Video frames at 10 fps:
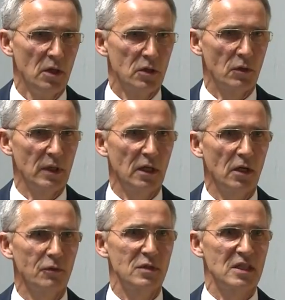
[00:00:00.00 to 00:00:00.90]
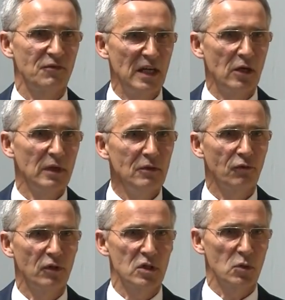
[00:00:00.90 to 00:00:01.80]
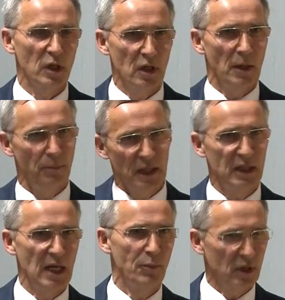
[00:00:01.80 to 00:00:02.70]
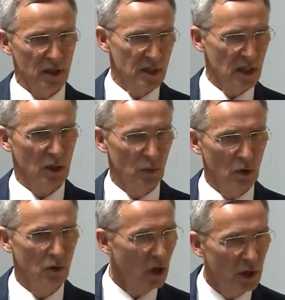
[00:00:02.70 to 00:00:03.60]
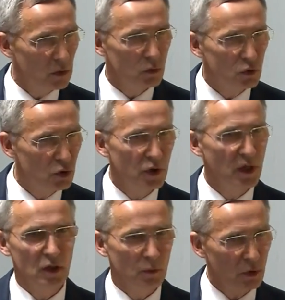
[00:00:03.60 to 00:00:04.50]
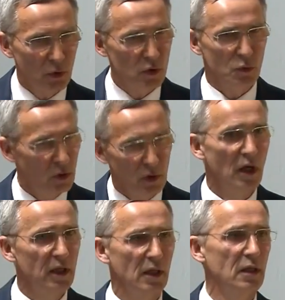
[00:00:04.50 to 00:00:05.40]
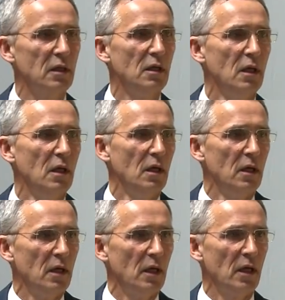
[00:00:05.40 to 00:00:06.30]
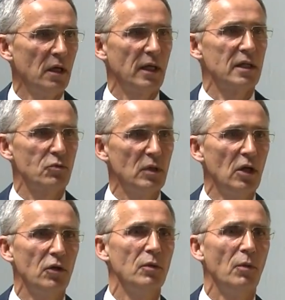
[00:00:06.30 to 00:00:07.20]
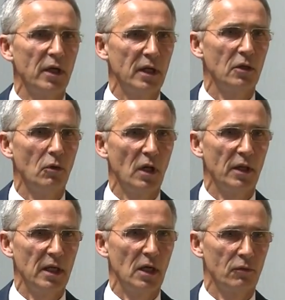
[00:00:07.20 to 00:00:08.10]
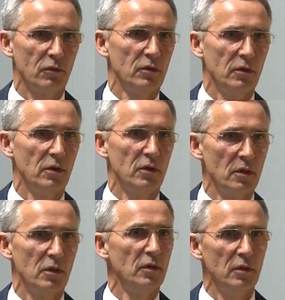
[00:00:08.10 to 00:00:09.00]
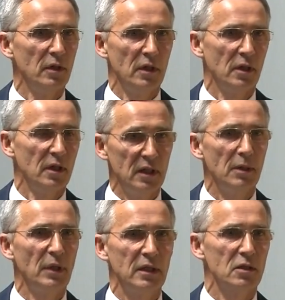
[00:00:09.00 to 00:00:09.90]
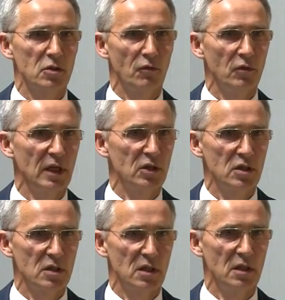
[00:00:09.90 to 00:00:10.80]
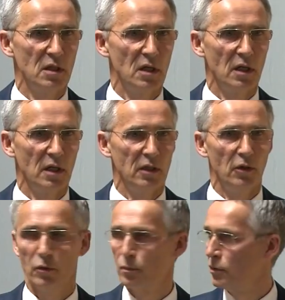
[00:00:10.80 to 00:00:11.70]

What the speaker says: So any kind of sphere of influence where a big neighbor can say that we don't like you to join NATO because we don't like it, that's really undermining the whole idea of independent sovereign nations in Europe.